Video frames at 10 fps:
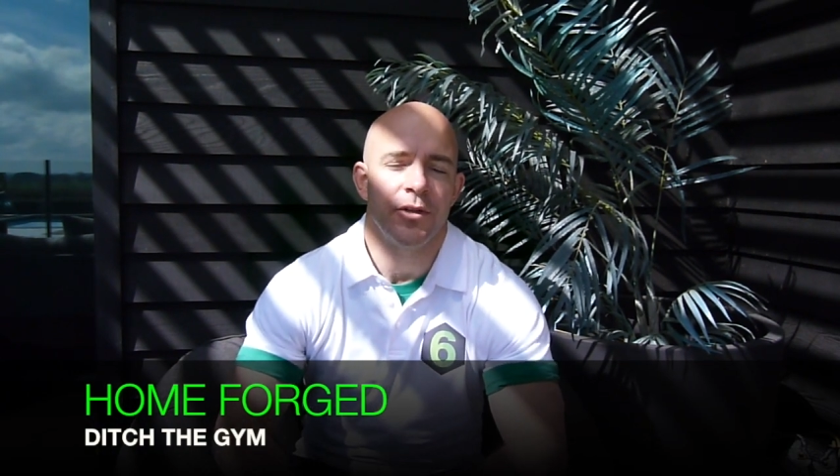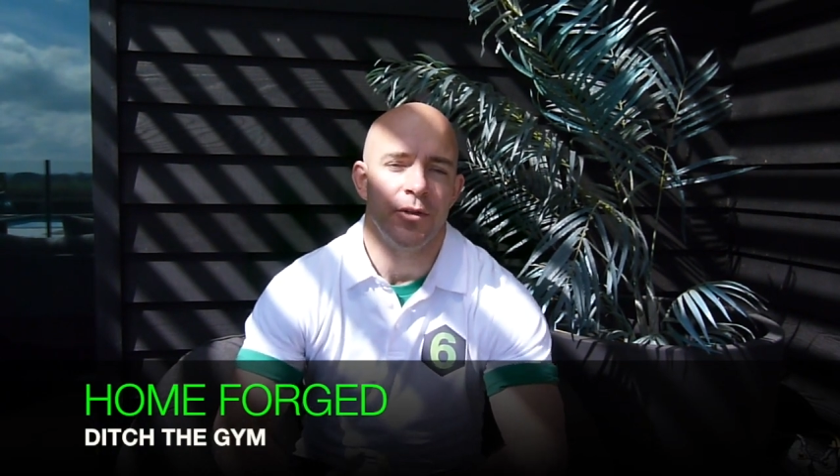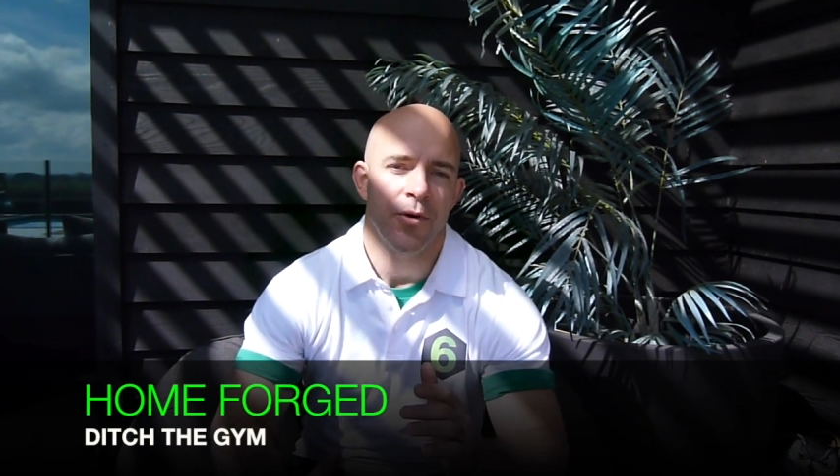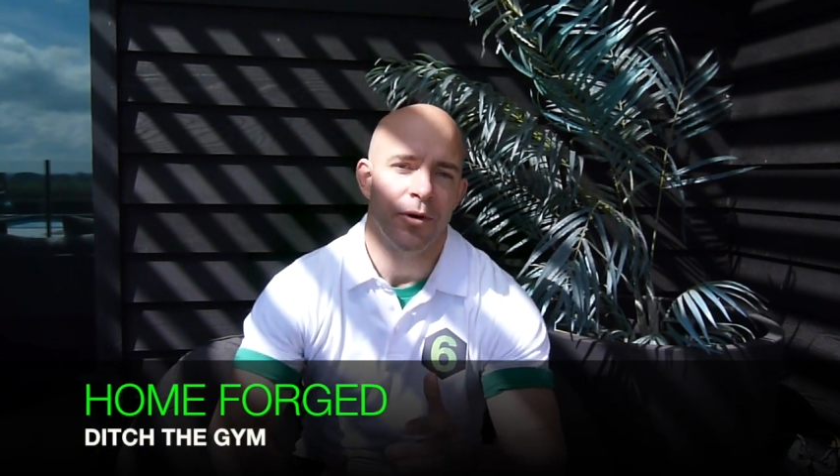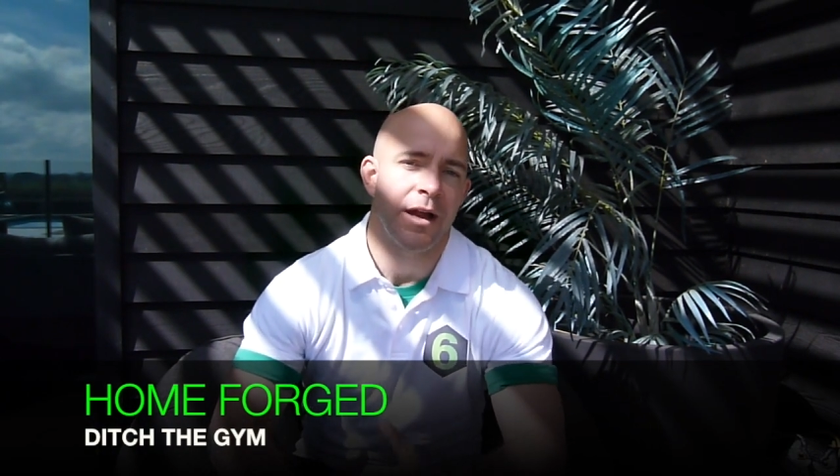
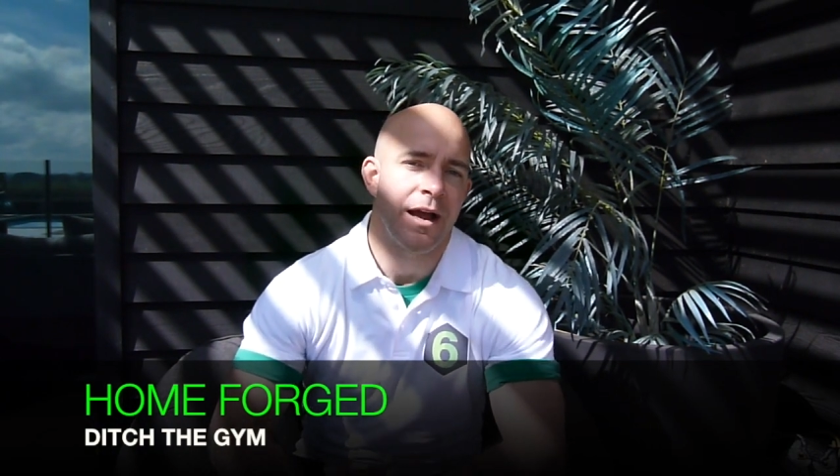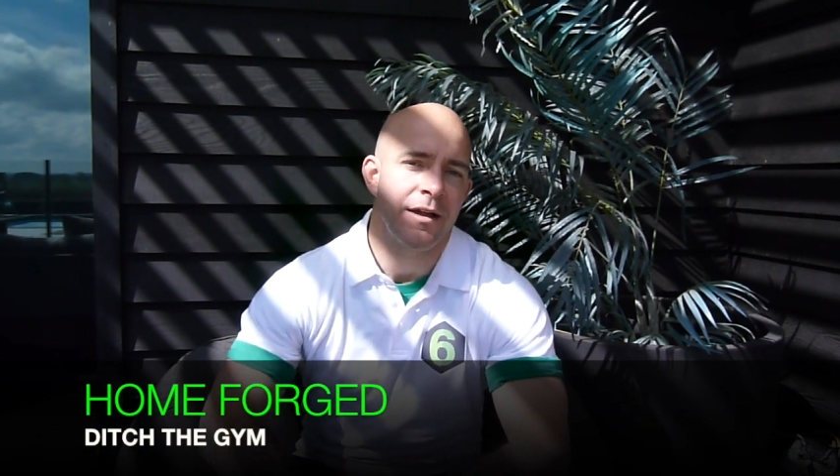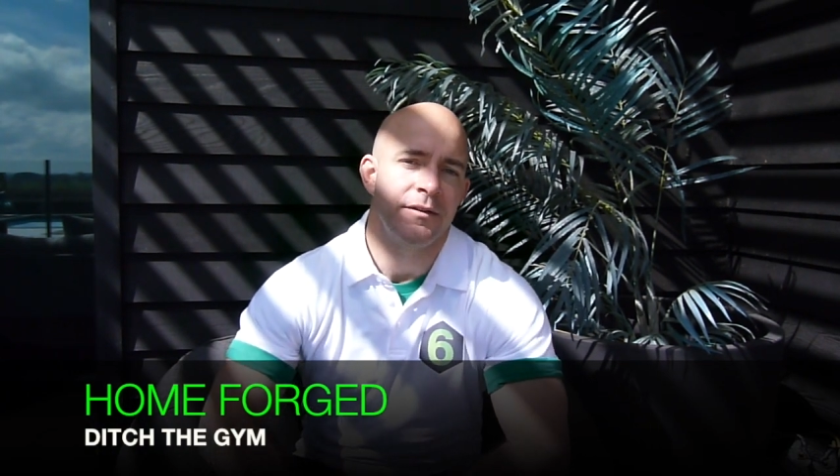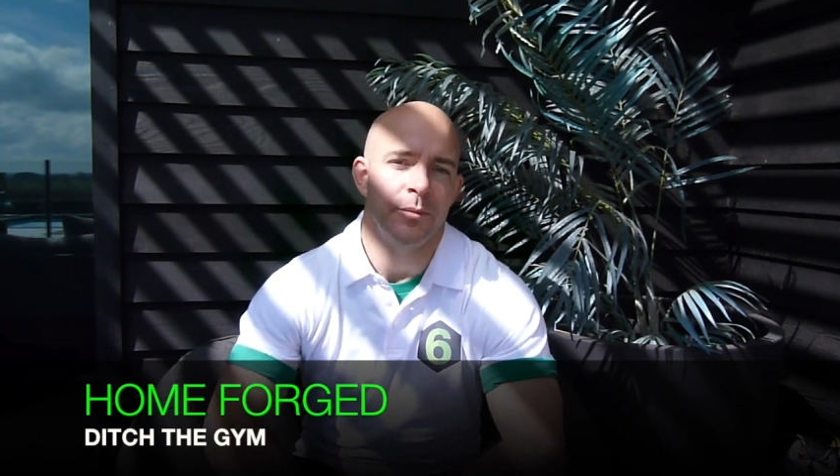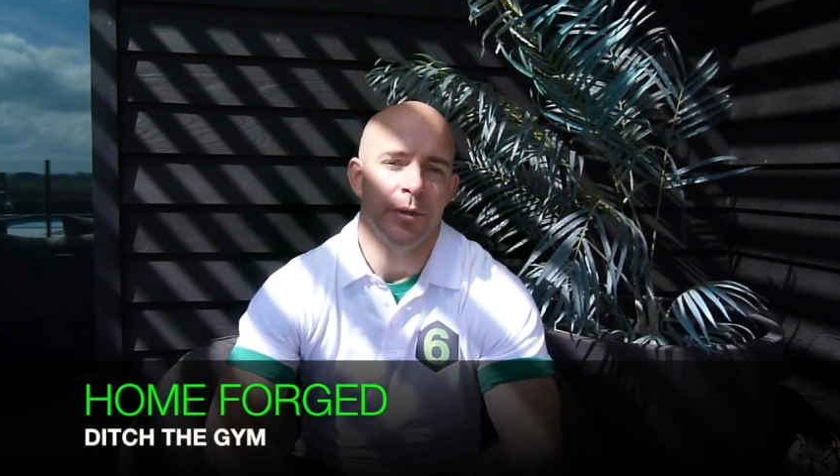your
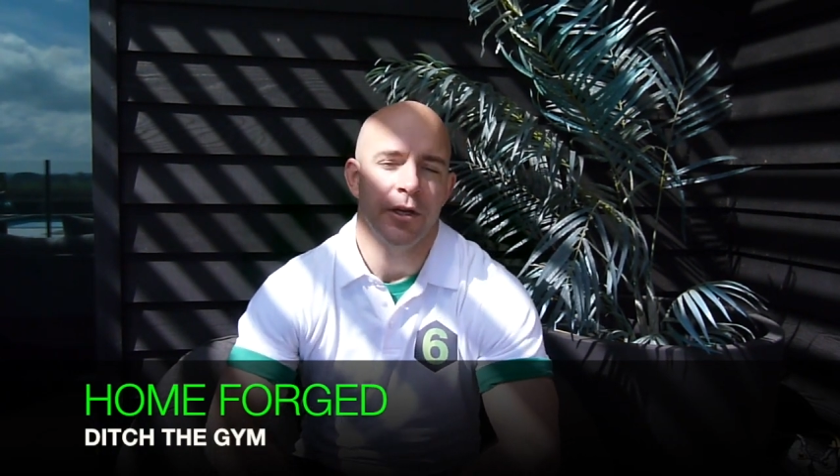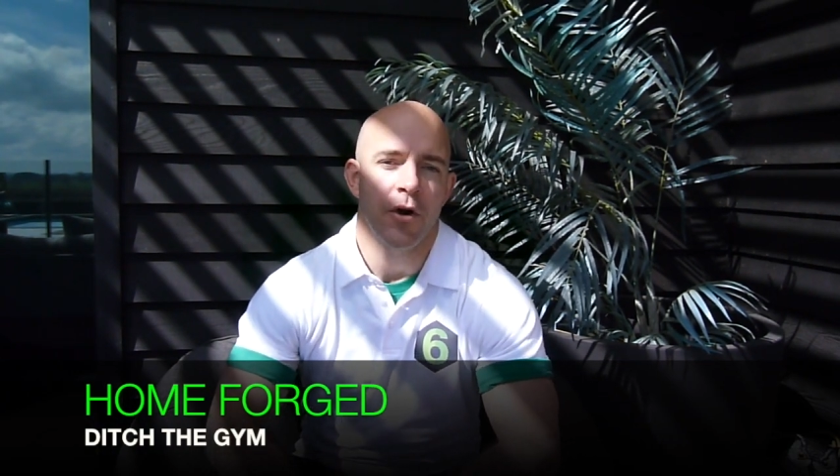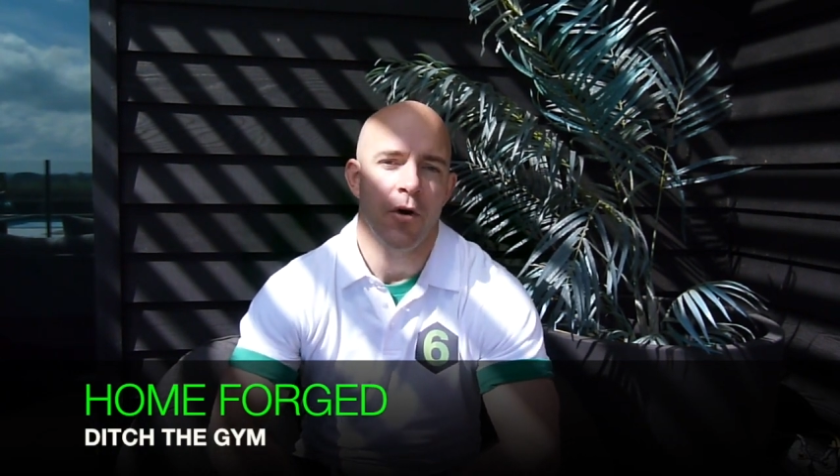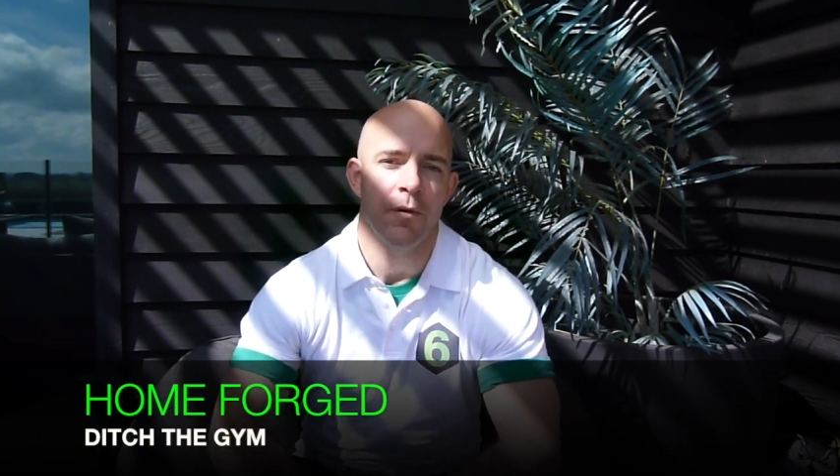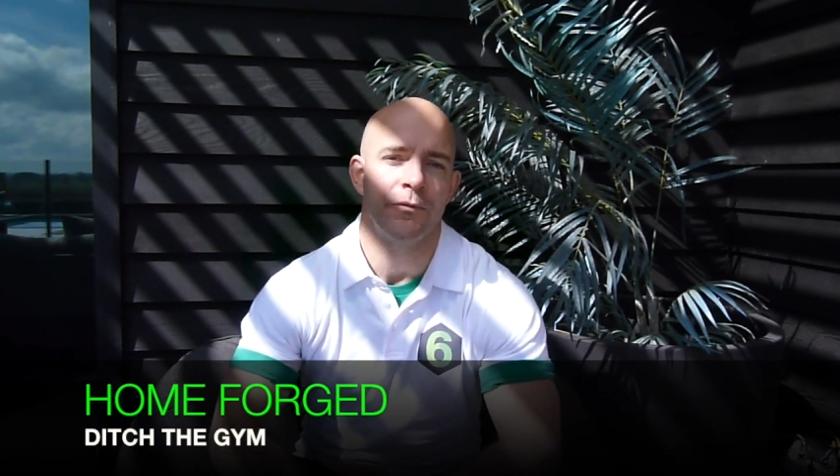guide to being a
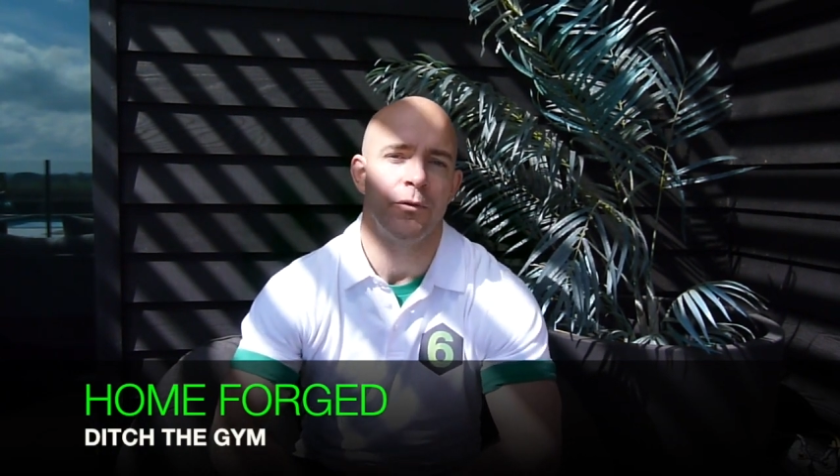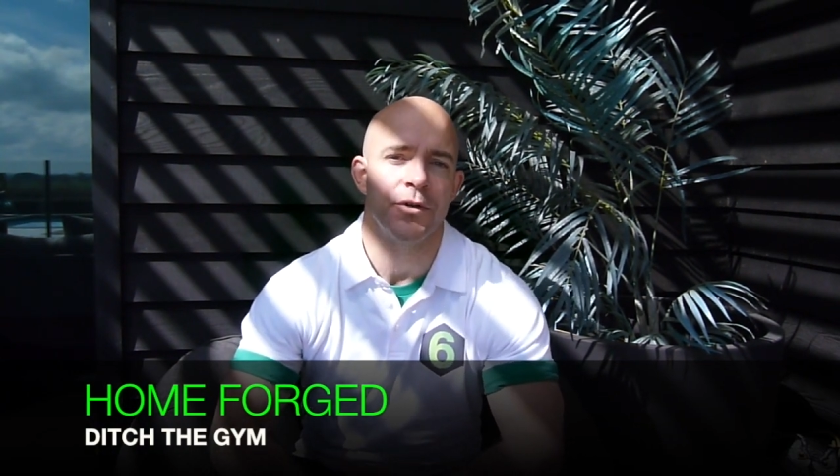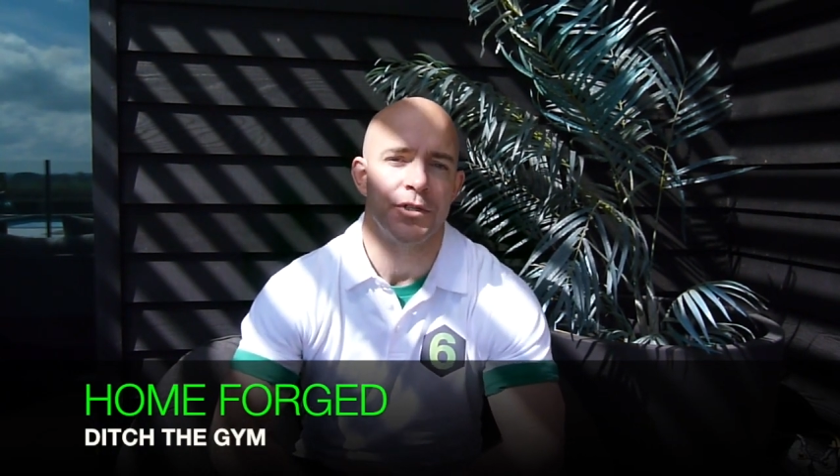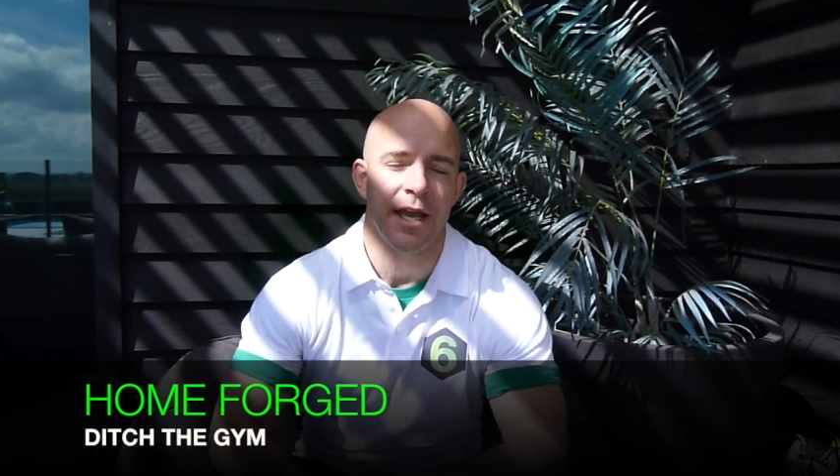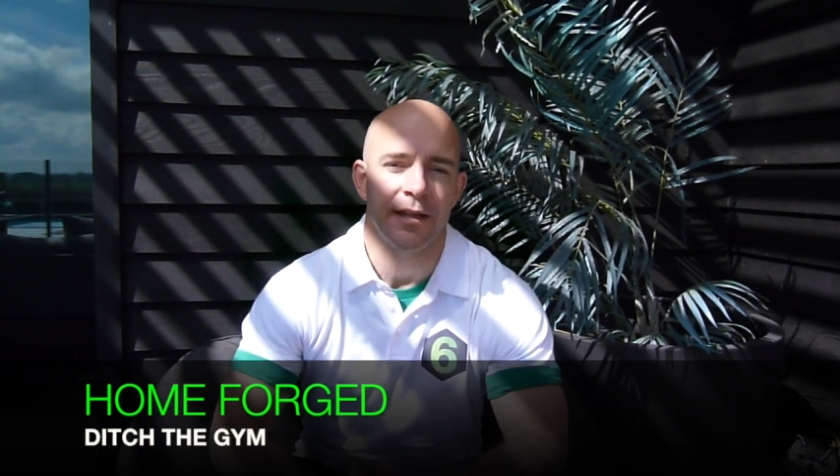home-forged